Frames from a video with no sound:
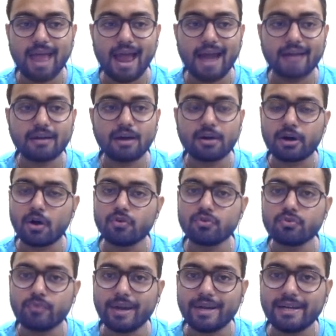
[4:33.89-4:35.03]
at around
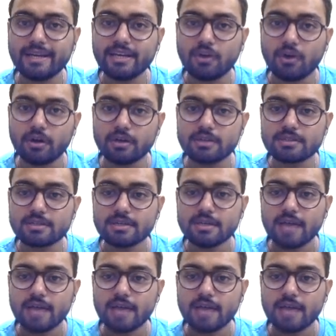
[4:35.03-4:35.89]
$20